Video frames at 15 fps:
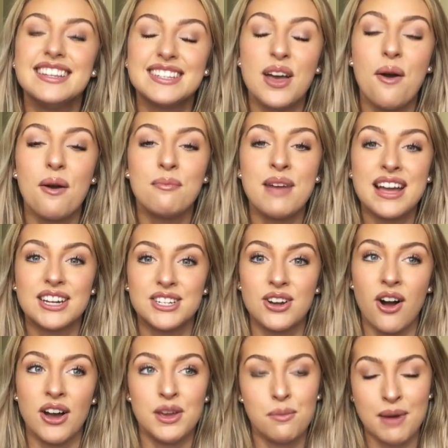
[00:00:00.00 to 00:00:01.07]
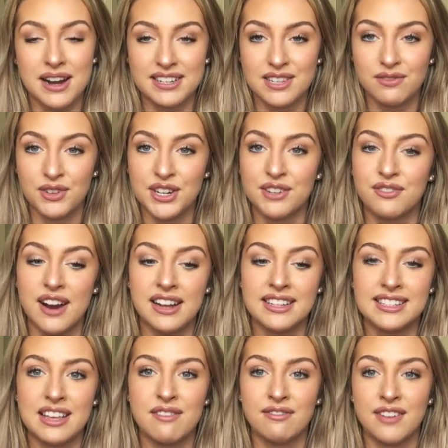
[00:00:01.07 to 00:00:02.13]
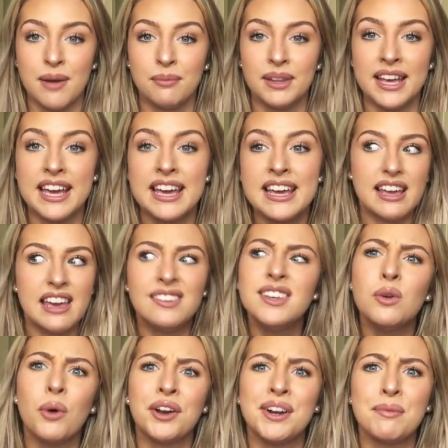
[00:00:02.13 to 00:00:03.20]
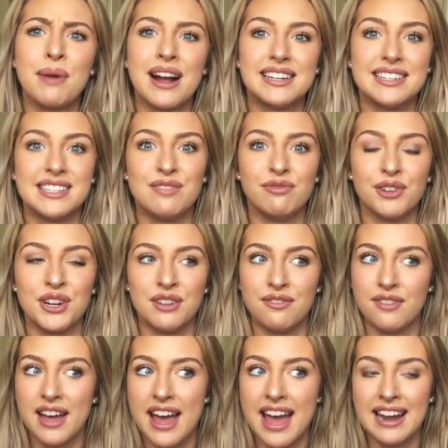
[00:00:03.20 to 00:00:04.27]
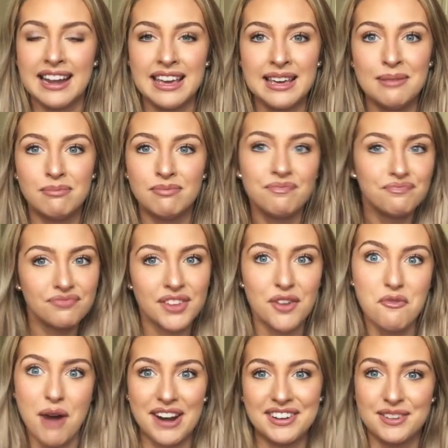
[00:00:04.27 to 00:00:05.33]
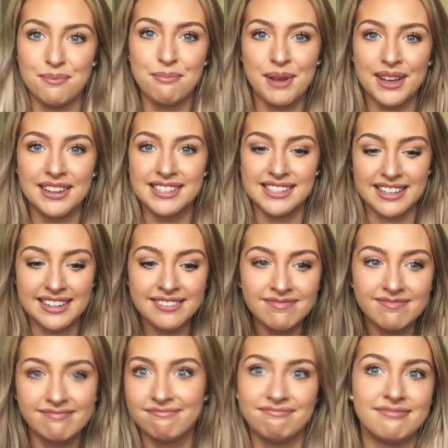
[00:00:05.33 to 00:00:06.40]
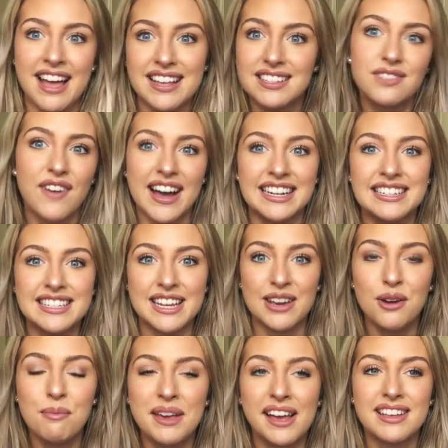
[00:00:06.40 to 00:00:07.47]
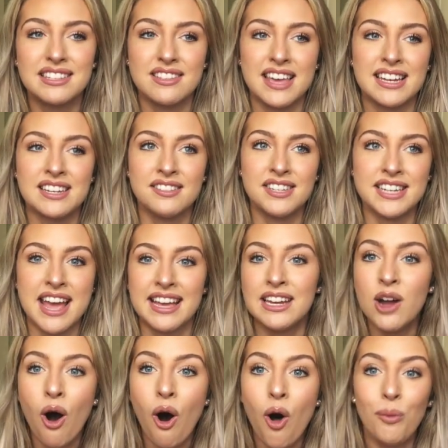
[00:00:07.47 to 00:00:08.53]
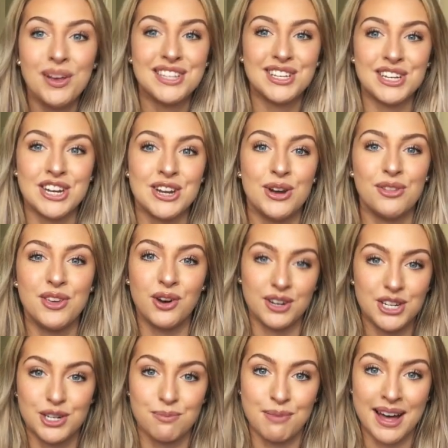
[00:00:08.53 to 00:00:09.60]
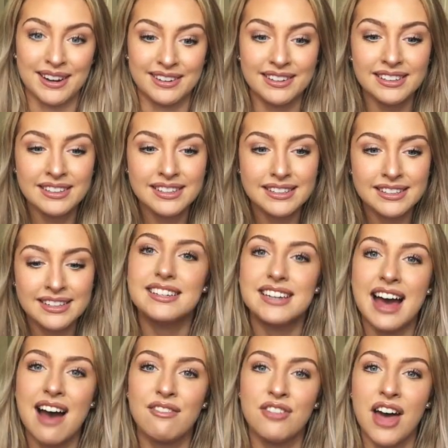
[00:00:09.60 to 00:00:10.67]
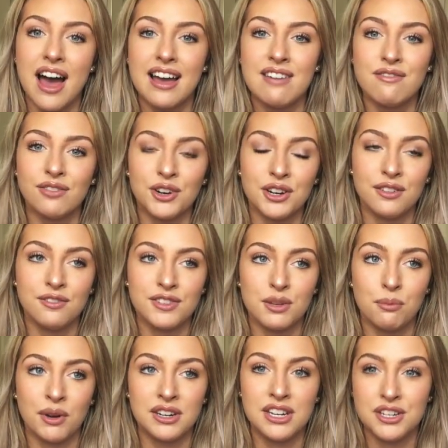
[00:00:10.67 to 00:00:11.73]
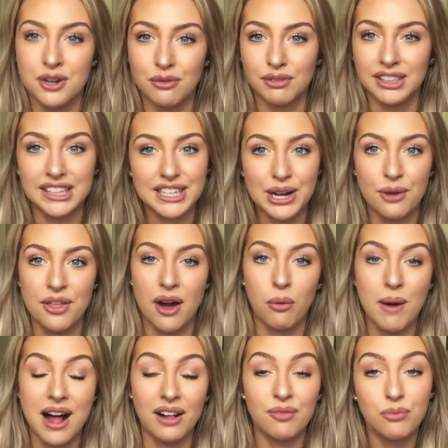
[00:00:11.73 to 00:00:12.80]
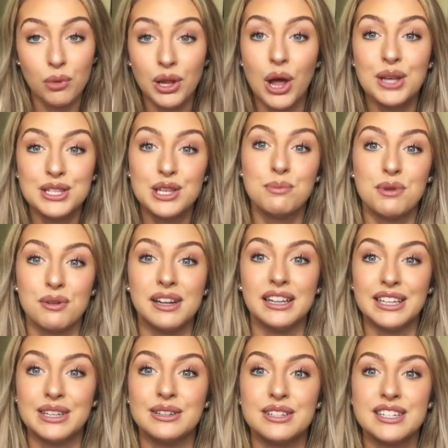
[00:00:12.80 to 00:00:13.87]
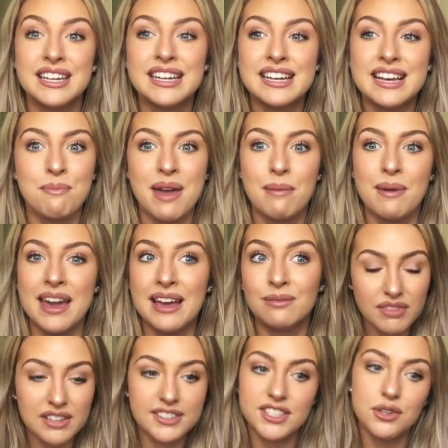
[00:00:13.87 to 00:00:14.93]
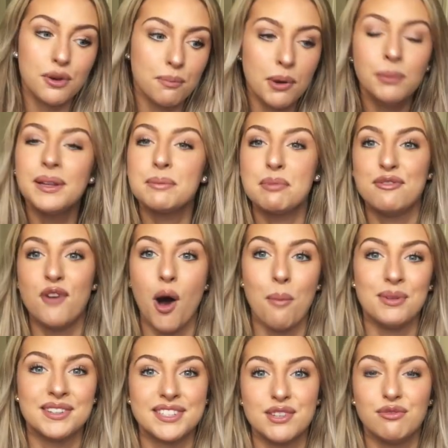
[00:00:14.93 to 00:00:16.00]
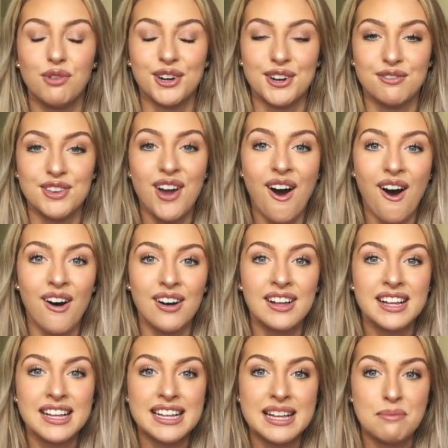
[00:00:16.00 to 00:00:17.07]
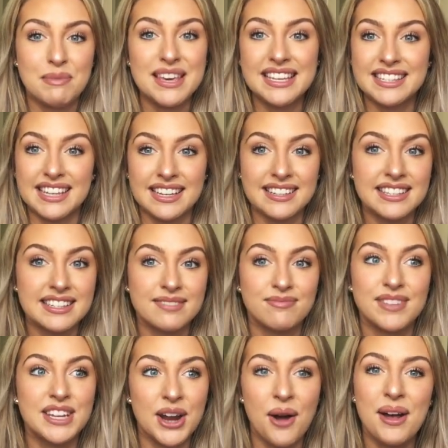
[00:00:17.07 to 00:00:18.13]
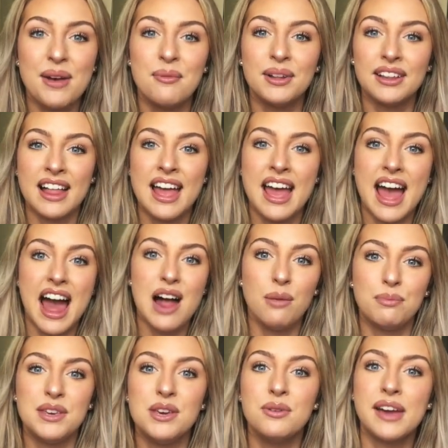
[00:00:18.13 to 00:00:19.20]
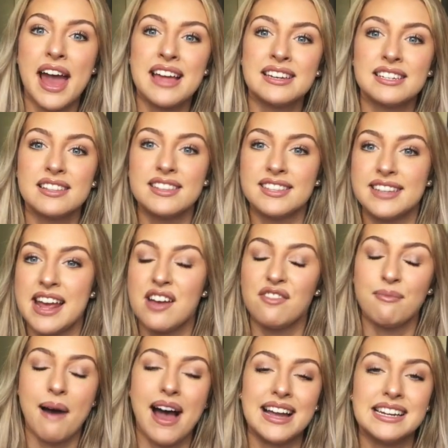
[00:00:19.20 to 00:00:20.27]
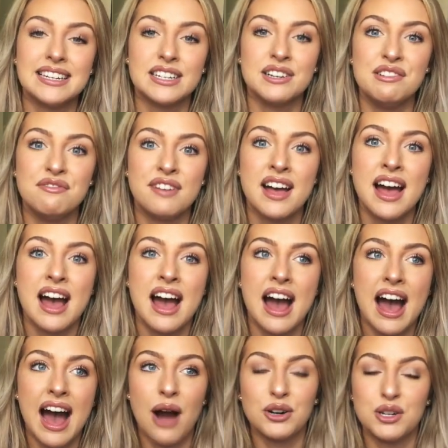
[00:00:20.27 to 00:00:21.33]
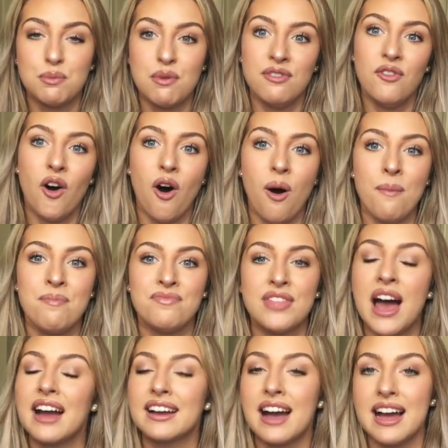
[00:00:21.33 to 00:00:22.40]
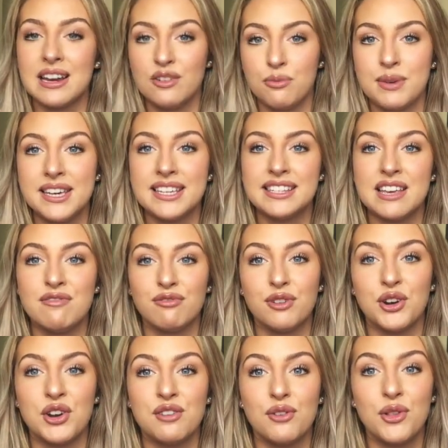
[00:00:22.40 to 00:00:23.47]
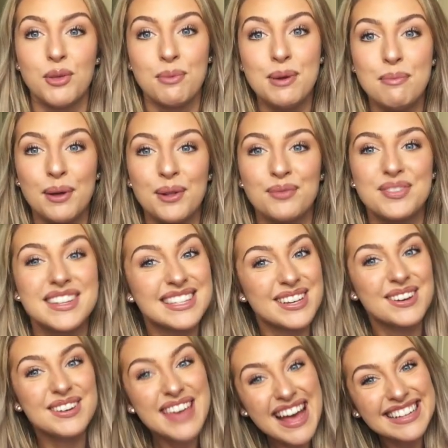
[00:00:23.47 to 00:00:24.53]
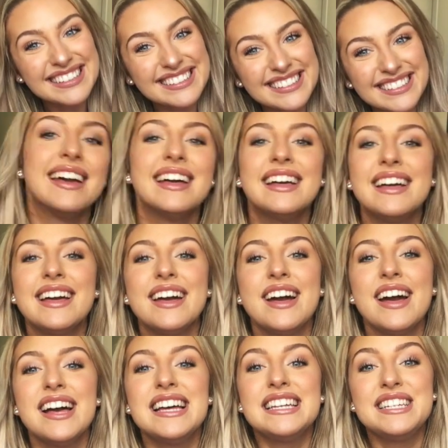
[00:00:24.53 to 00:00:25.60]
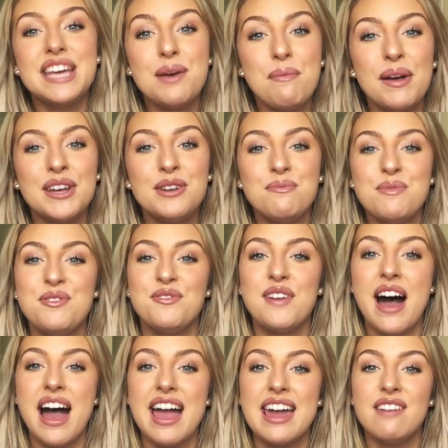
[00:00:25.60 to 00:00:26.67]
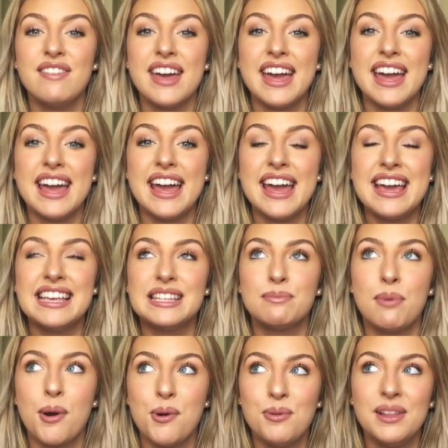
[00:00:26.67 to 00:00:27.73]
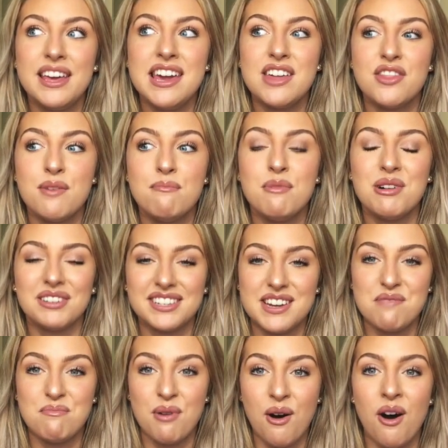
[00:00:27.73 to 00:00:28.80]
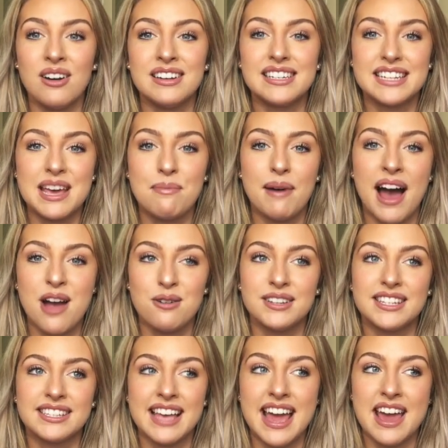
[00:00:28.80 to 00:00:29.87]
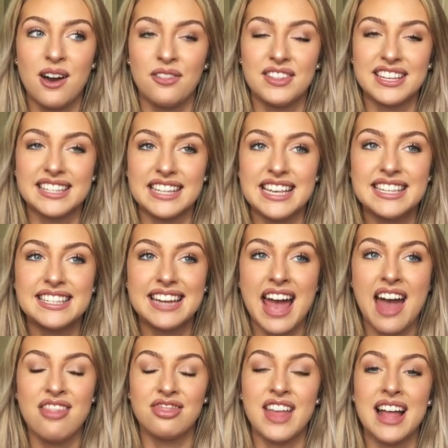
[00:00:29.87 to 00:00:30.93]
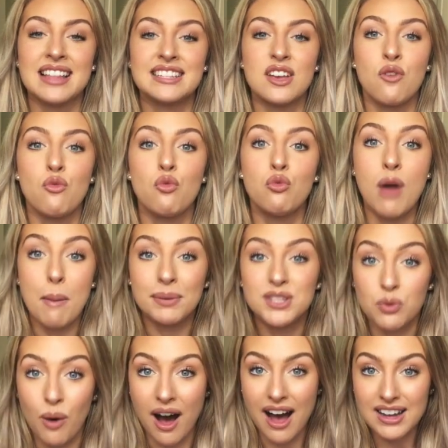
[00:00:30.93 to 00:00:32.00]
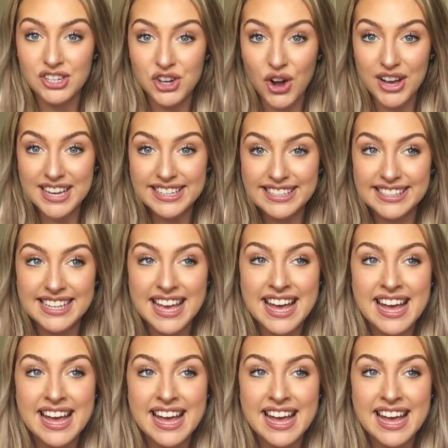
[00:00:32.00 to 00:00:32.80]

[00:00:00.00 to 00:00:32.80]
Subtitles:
So make sure you practice in front of friends and family. If you want to practice in front of any random person, that's fine too, because at the end of the day, you're not always going to know the audition panel. To have that in front of someone you don't really know that well will also be really good. Maybe do a public performance of one of your pieces. It will help you get into the state of mind of how to perform that kind of piece in front of other people. So yeah. Tip number 5 is probably the most important tip I would say on this list, and that's repertoire choice.